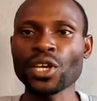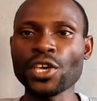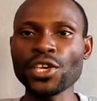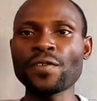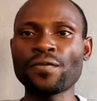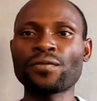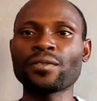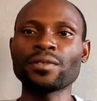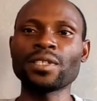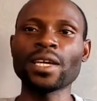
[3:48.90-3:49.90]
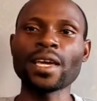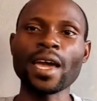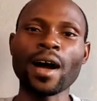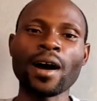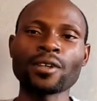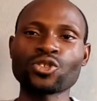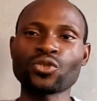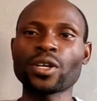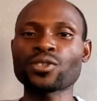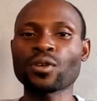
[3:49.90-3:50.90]
If the
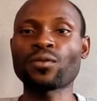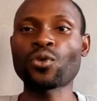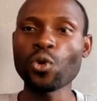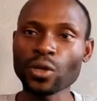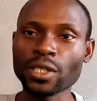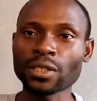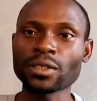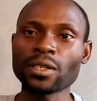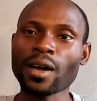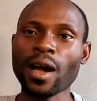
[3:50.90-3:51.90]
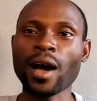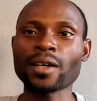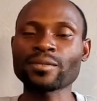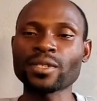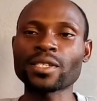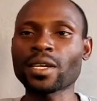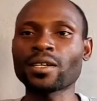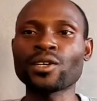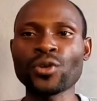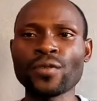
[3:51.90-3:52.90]
stress of coding has been
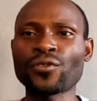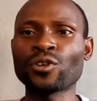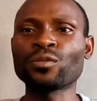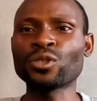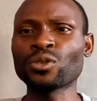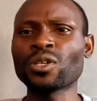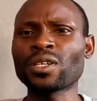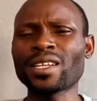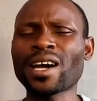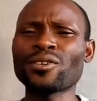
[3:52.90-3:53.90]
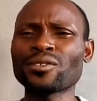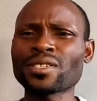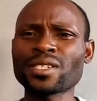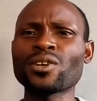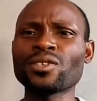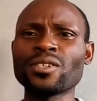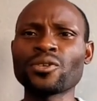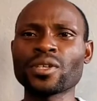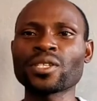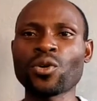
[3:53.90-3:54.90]
taken away from you, then I don't see the
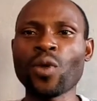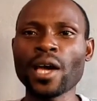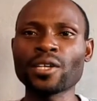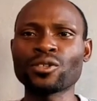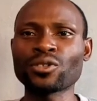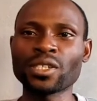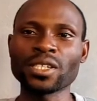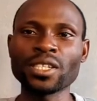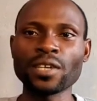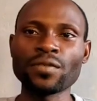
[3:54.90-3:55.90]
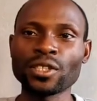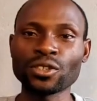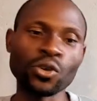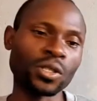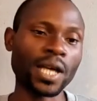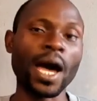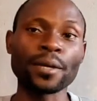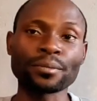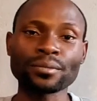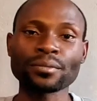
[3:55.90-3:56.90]
reason why you shouldn't give in your
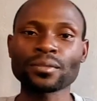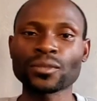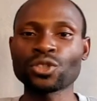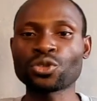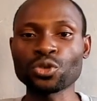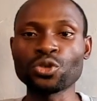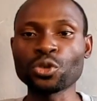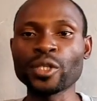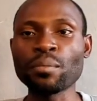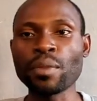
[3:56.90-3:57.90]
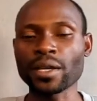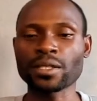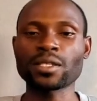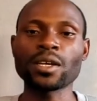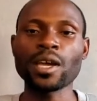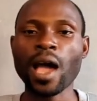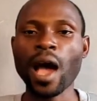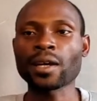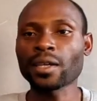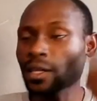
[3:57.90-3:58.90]
time to do the best
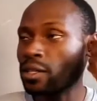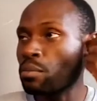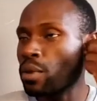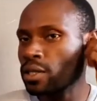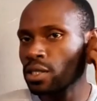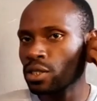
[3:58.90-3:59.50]
and get the best